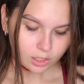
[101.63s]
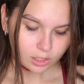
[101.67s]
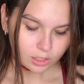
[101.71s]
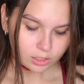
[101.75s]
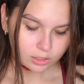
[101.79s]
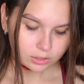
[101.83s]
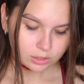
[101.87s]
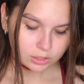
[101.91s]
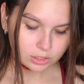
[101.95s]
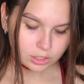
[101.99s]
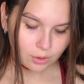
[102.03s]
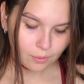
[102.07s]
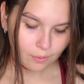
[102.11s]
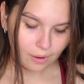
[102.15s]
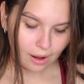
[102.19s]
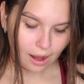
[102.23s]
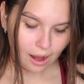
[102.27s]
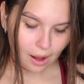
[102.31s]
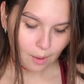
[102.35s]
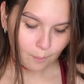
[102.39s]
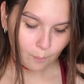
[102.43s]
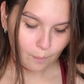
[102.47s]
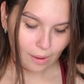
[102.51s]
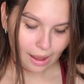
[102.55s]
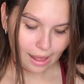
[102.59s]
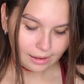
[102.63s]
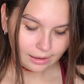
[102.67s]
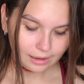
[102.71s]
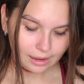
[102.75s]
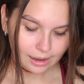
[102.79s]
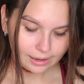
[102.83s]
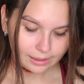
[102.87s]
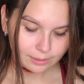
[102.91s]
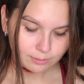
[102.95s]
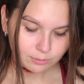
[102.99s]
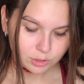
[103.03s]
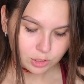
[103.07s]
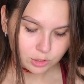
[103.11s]
So while I
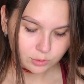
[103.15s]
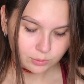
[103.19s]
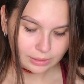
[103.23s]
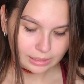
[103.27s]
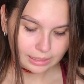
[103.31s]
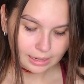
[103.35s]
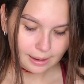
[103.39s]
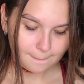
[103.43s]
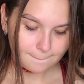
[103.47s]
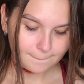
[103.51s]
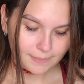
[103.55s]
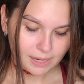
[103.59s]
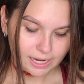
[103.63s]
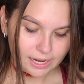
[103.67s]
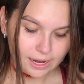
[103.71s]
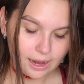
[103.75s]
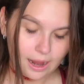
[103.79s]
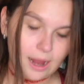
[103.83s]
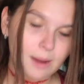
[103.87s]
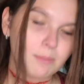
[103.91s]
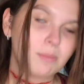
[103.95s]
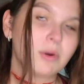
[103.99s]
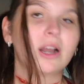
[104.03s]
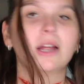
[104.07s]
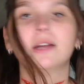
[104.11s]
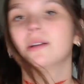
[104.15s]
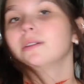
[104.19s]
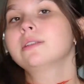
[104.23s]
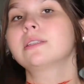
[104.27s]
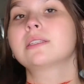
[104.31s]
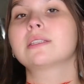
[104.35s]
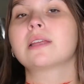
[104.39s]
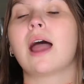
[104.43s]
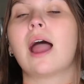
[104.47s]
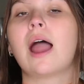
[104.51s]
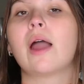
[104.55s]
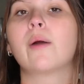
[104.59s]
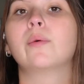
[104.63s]
am doing my eyebrows,
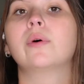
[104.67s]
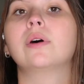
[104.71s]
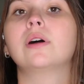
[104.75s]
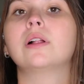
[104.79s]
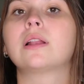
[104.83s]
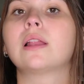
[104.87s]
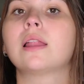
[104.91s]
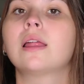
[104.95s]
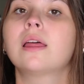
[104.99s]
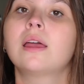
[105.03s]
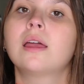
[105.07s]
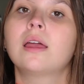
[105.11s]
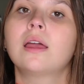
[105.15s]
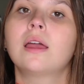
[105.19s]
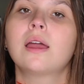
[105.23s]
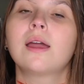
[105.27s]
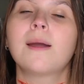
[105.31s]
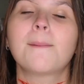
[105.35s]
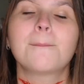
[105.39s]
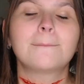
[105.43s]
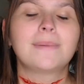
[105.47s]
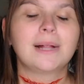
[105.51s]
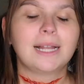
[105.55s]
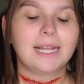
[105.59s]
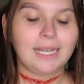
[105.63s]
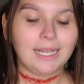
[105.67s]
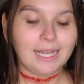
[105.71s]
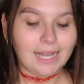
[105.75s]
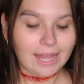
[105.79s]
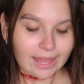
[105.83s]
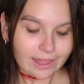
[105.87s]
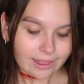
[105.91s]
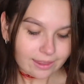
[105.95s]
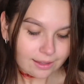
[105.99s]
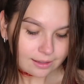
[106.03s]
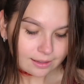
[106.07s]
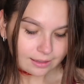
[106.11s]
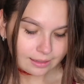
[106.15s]
I will play
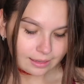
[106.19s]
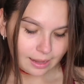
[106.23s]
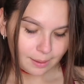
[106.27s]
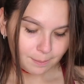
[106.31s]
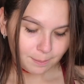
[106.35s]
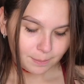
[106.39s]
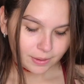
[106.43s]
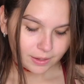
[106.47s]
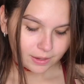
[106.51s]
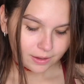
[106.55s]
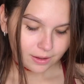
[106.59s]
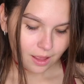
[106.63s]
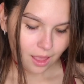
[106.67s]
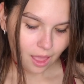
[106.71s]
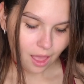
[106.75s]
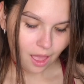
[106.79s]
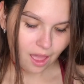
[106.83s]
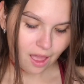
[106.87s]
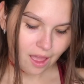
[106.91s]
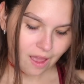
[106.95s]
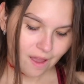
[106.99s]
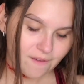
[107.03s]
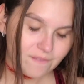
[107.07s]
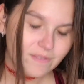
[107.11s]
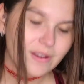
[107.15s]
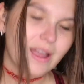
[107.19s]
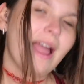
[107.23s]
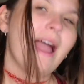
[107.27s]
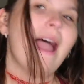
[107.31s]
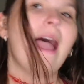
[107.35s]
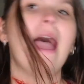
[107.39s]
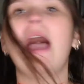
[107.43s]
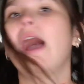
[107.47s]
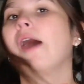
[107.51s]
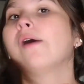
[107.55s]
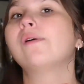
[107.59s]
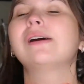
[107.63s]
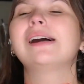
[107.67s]
the clip of
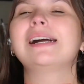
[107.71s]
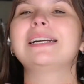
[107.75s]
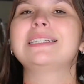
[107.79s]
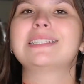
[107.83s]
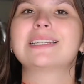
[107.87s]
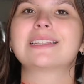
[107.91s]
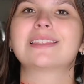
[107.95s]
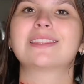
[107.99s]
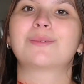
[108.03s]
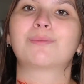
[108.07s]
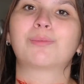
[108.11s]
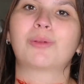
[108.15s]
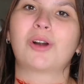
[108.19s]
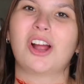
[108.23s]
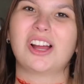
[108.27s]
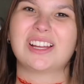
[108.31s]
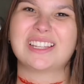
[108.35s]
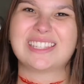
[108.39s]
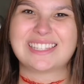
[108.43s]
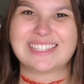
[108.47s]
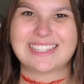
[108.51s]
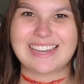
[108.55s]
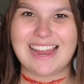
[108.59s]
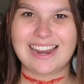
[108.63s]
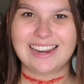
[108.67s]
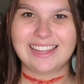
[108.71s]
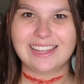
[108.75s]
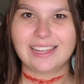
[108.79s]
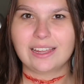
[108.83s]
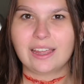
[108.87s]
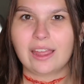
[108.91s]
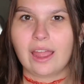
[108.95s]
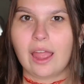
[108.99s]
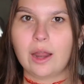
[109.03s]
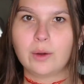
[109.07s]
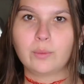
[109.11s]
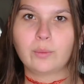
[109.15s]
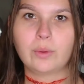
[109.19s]
how I did the
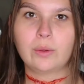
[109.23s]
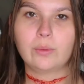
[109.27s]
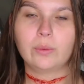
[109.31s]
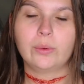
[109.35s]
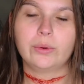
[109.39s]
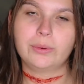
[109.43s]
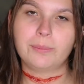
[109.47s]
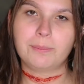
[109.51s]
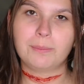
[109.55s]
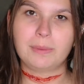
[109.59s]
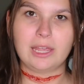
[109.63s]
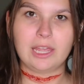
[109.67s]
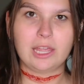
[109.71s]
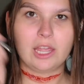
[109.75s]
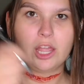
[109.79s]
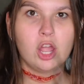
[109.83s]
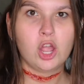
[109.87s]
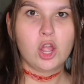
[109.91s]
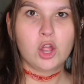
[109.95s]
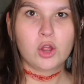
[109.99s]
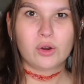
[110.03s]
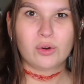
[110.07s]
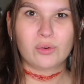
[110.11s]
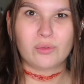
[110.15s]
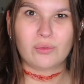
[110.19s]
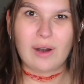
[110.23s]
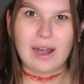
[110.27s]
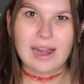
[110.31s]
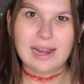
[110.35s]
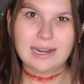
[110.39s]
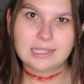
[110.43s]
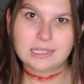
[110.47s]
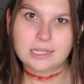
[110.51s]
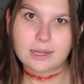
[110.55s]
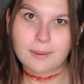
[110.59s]
prosthetic and we will be right